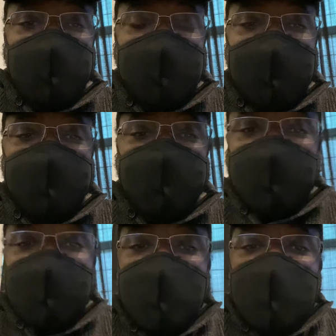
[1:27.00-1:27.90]
got.
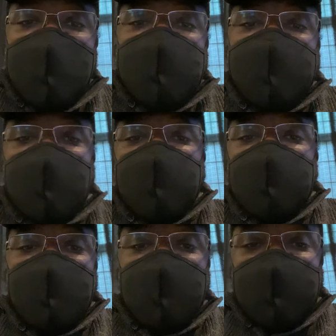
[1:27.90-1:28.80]
So,
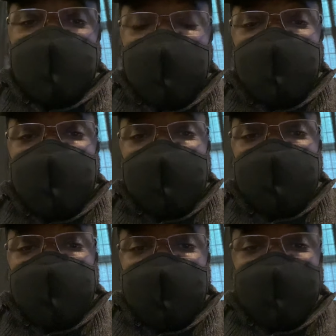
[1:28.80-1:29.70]
number one, put up your green
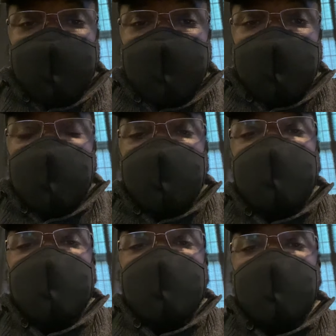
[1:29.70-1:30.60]
screen. Number
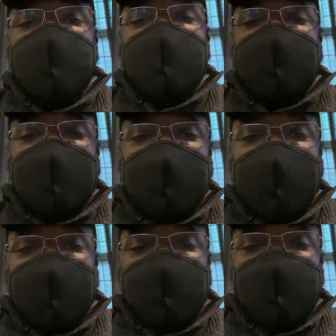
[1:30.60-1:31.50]
two, light
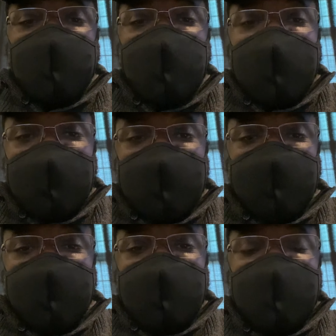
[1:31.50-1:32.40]
it well.
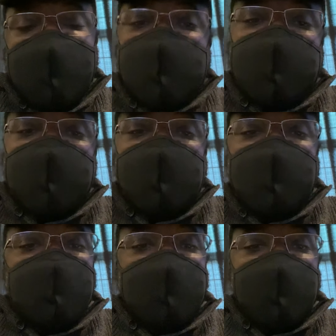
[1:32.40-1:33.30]
Sometimes you don't have a
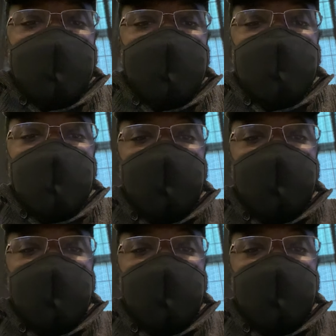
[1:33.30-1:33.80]
lot of control